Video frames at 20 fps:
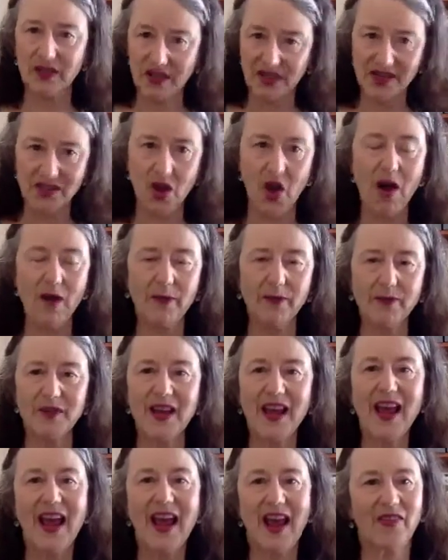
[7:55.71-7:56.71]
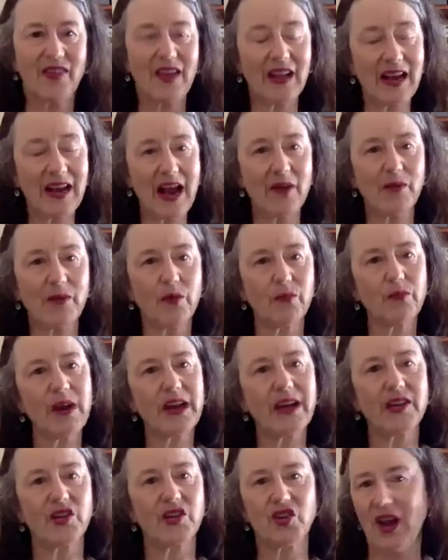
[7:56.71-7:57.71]
soft, and then I have a
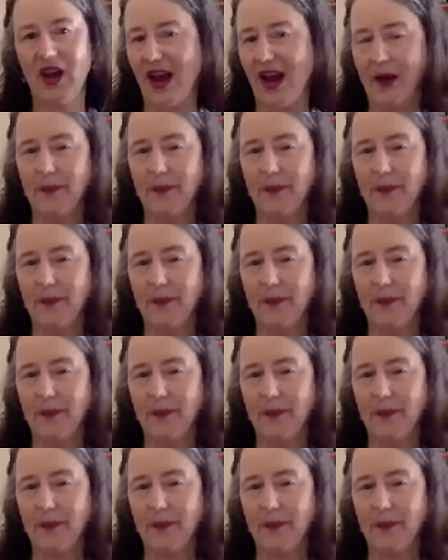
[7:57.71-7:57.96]
ricochet.